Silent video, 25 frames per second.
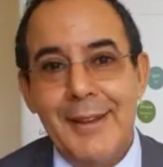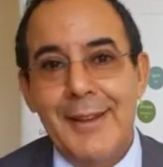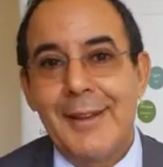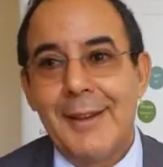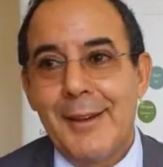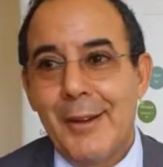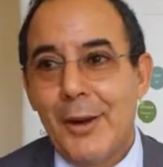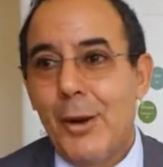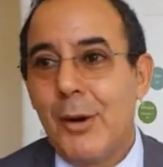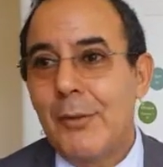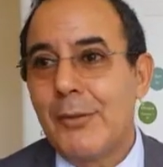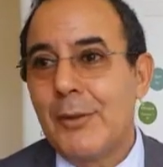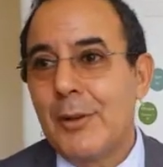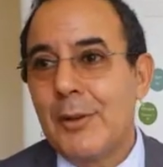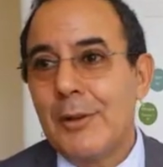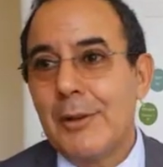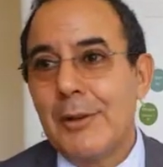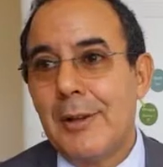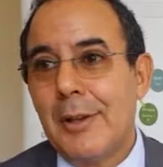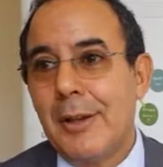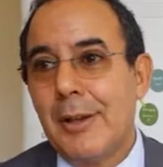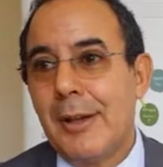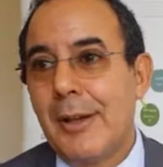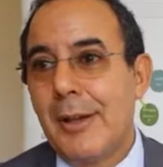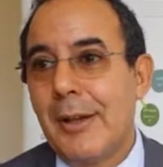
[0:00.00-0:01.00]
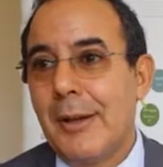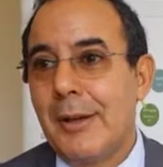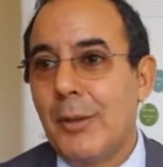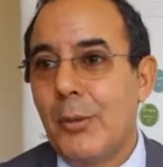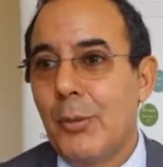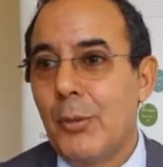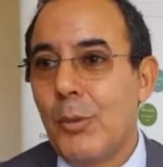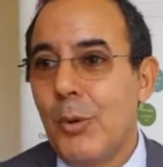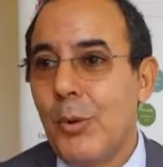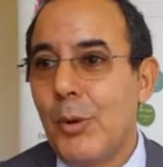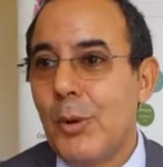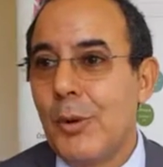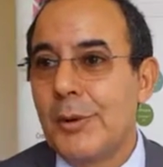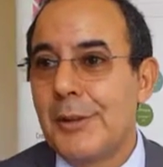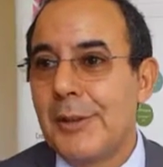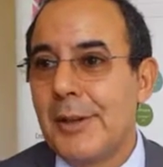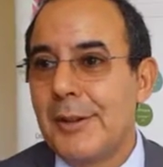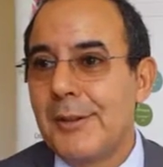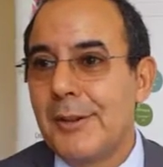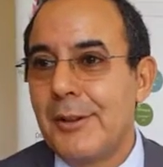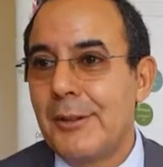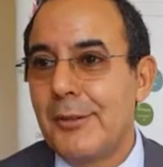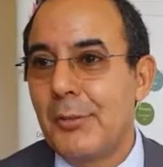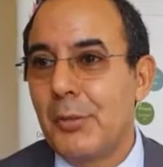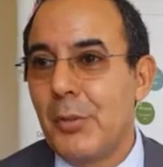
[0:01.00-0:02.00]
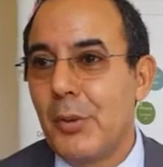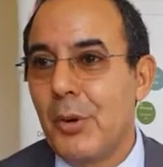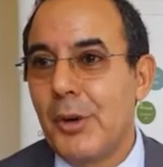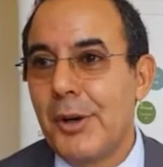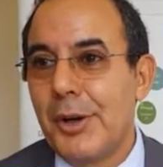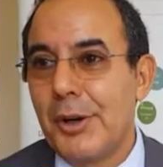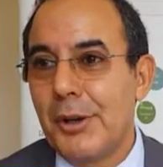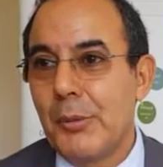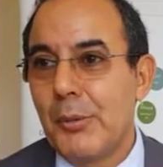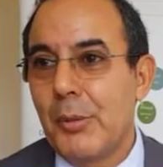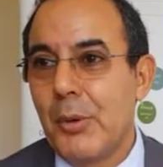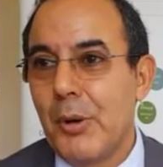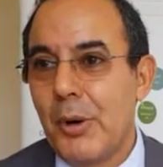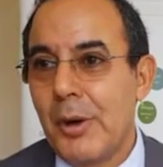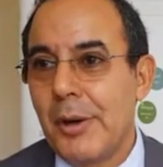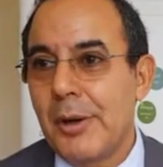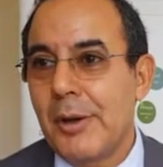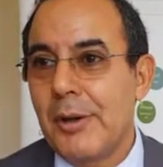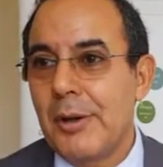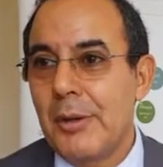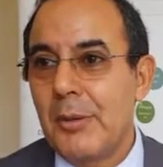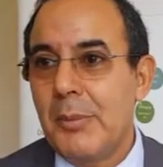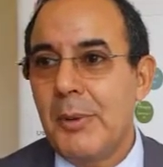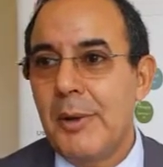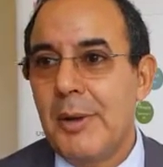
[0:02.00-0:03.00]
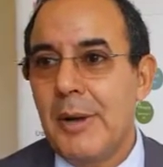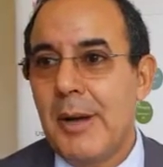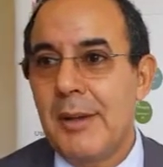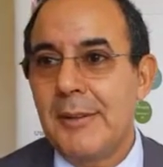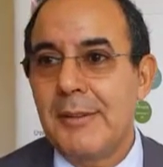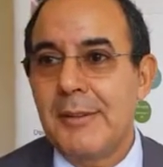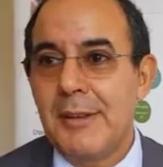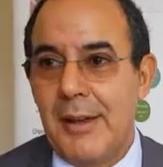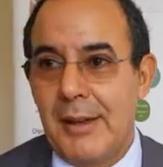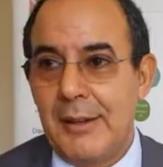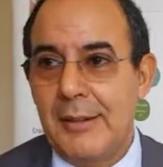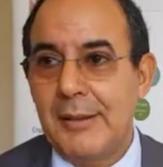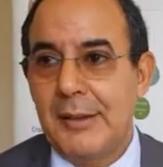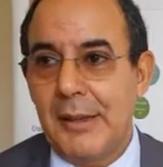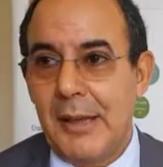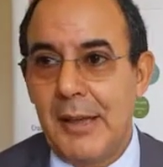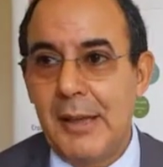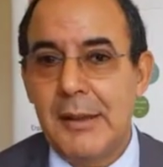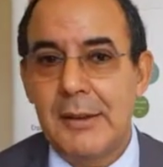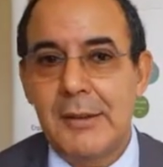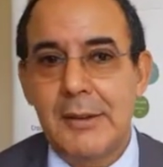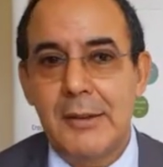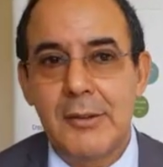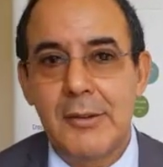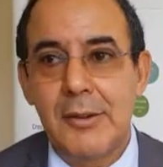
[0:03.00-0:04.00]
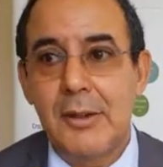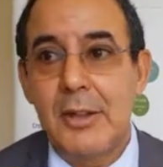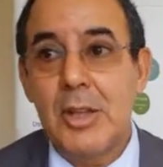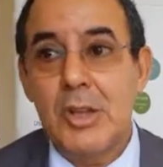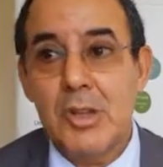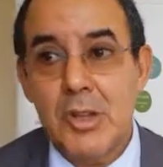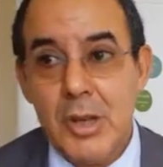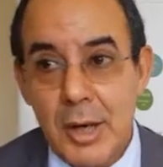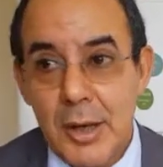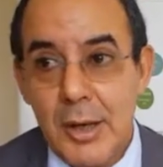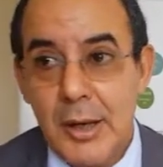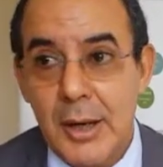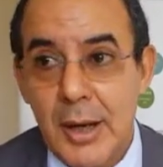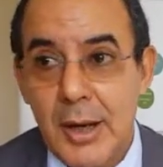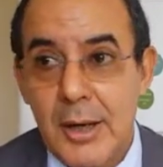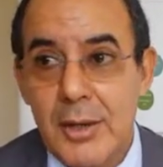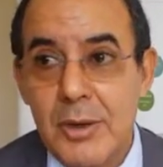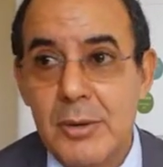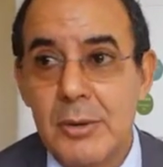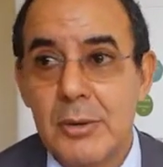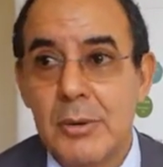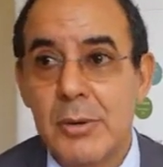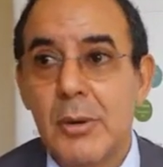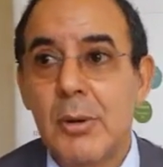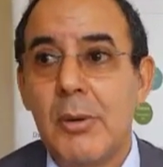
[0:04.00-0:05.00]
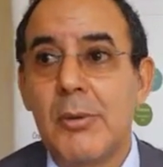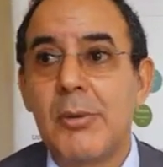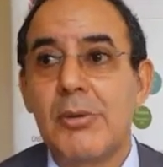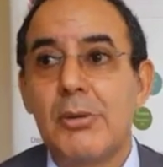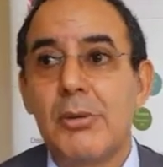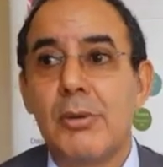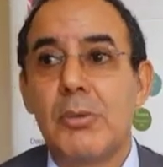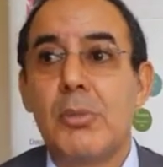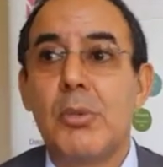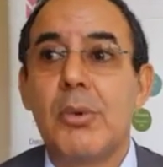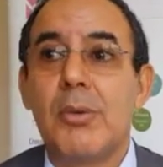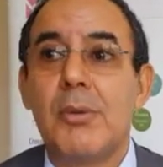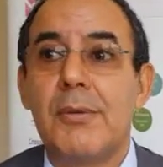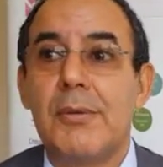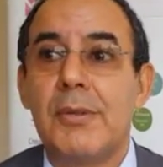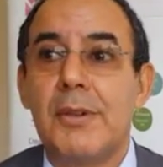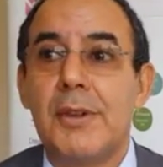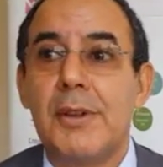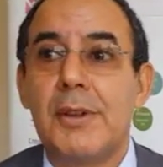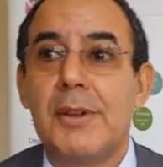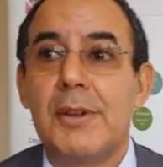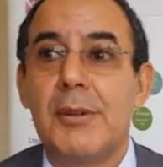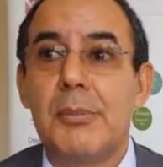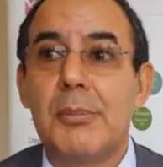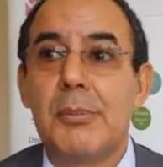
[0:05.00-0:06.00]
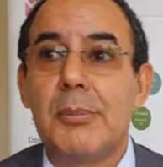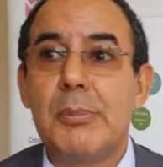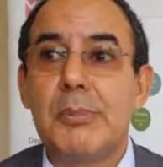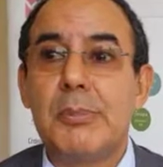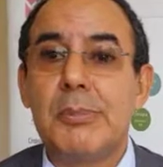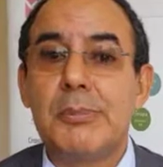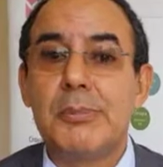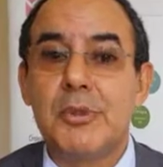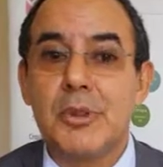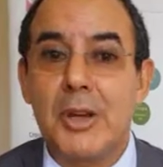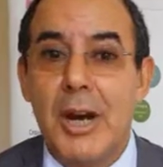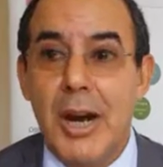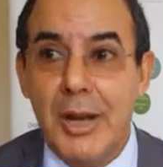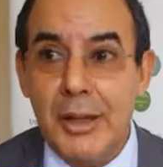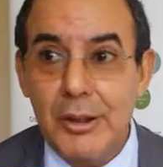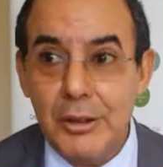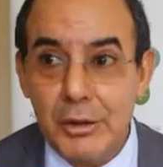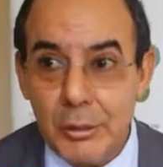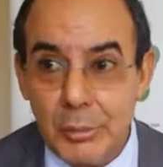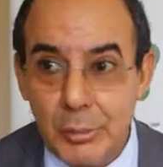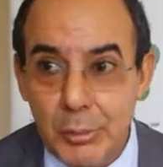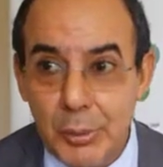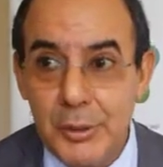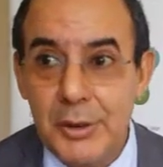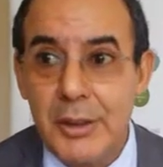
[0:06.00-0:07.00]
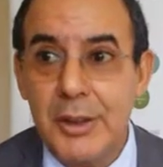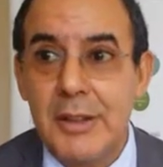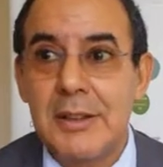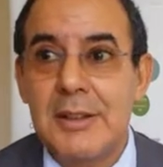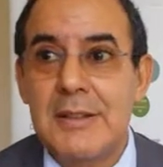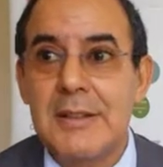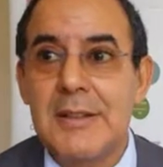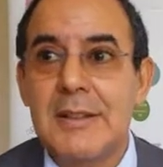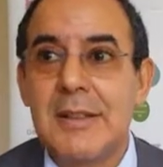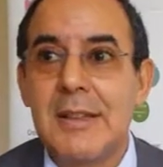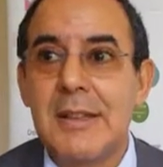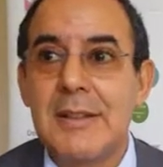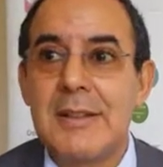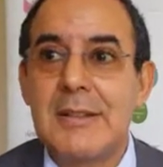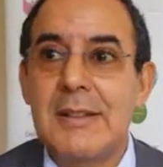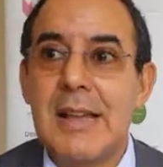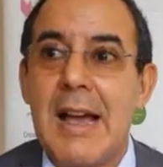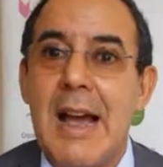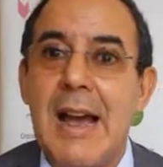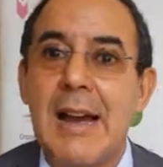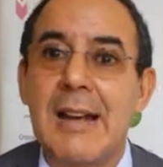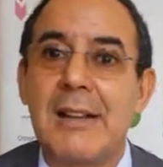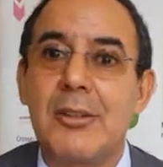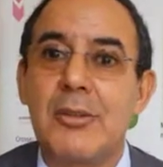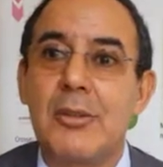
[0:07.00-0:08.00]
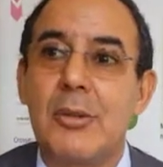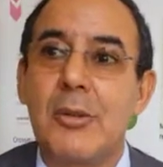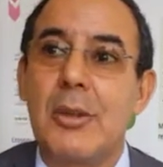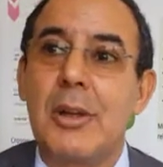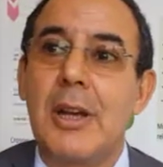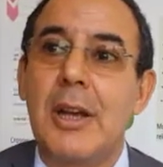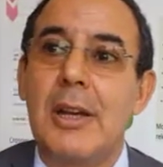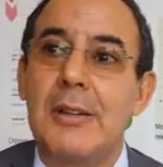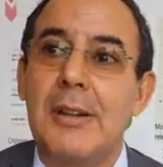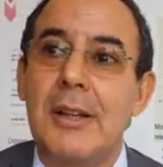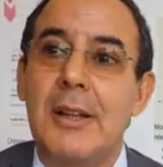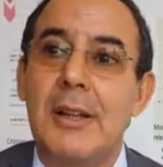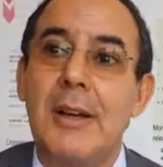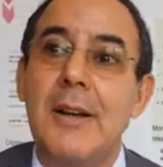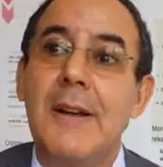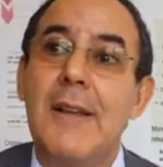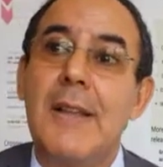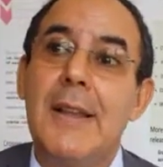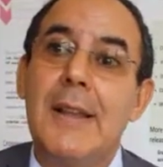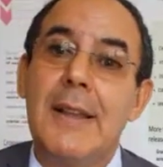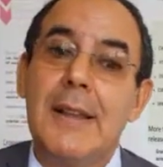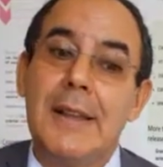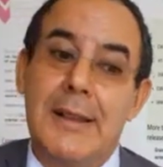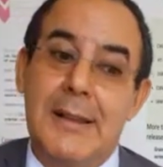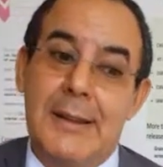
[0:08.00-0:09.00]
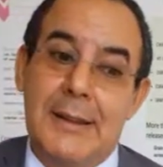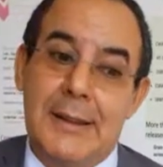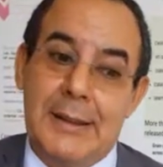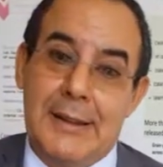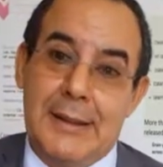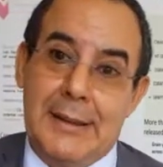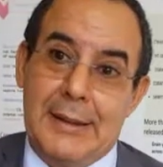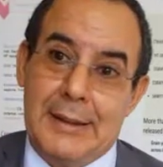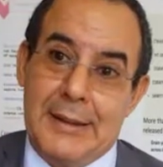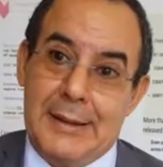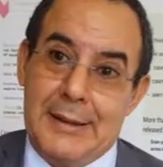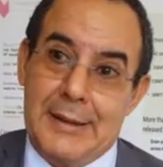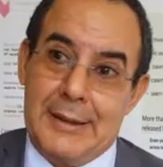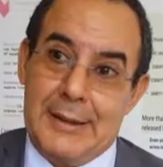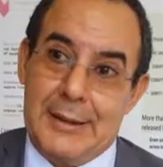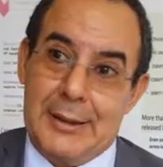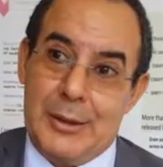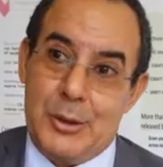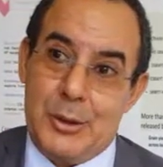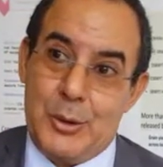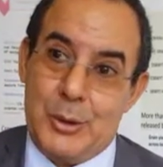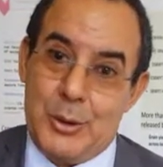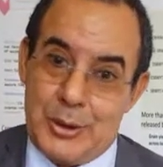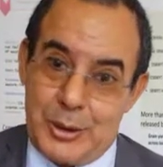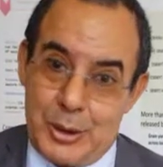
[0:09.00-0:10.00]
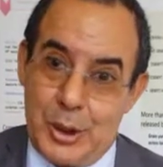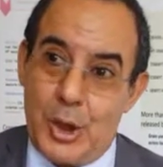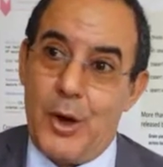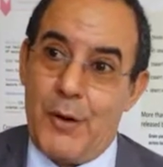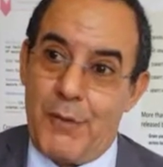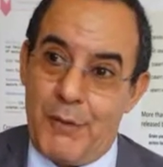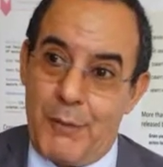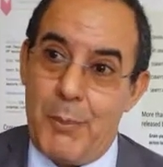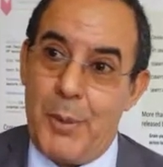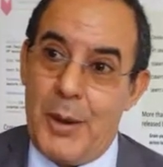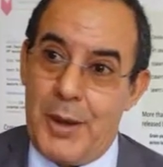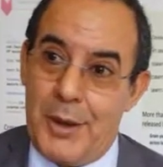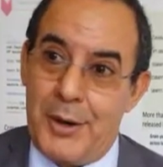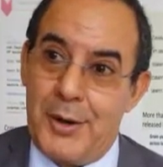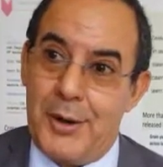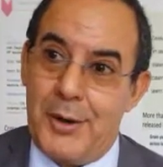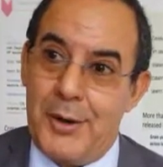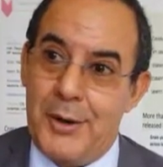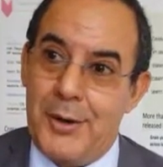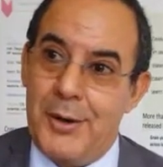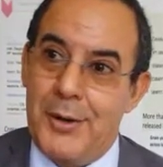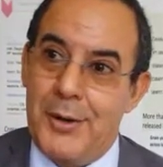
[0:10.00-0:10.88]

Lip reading: obviously in a world that is more and more globalized, I think the CGIAR should also move in trying to put its act together to serve better